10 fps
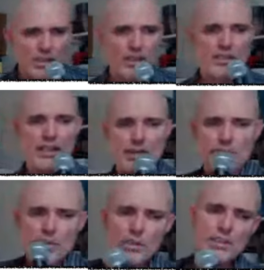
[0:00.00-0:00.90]
an
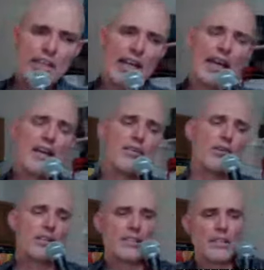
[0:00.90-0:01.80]
example. Look,
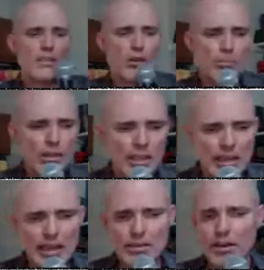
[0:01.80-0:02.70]
Nicander. He's going to talk about
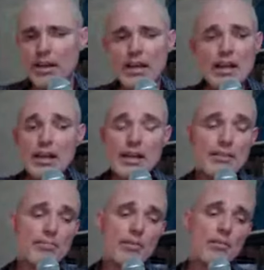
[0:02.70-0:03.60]
Nicander,
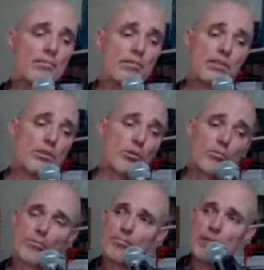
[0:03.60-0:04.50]
and you know,
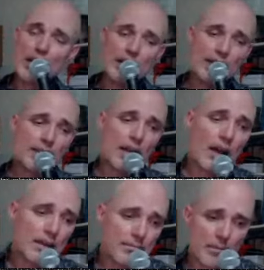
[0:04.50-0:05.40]
my
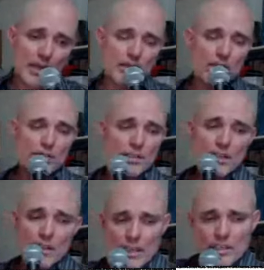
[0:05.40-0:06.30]
God, man. There's in
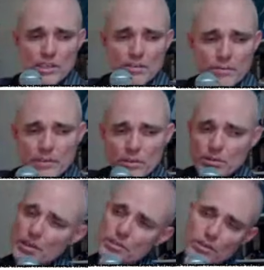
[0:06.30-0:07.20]
each of the field.
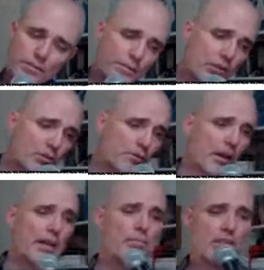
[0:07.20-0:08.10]
There's a few
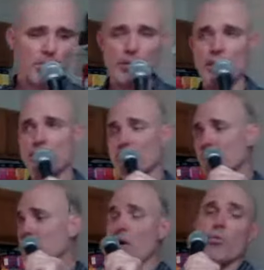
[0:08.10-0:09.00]
famous people
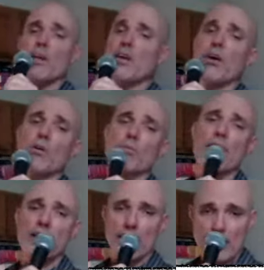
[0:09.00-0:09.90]
that we all
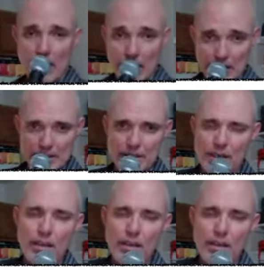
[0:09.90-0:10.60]
recognize.